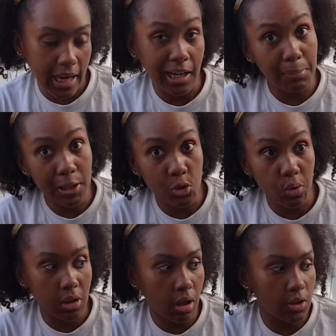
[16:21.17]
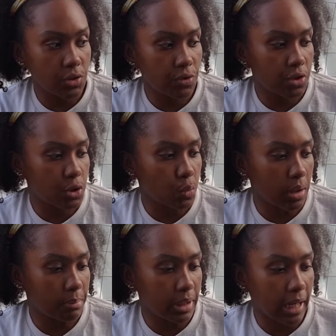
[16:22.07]
I paid $20 for this one
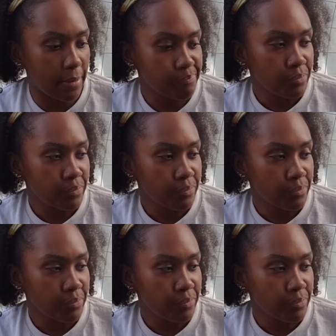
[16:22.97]
plant.